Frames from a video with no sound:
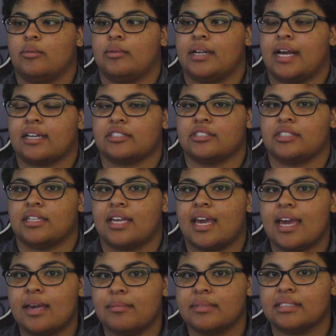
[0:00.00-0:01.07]
what actually
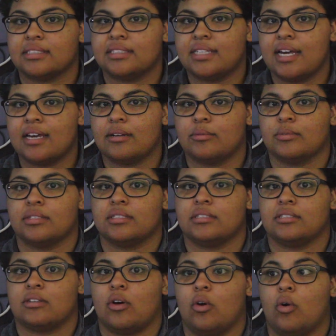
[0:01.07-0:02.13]
came instead
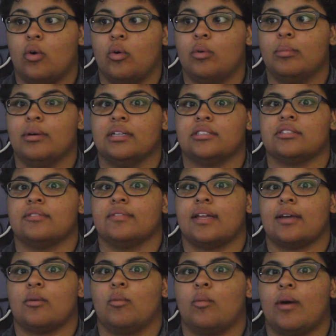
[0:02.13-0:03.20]
was a whole bunch of, like,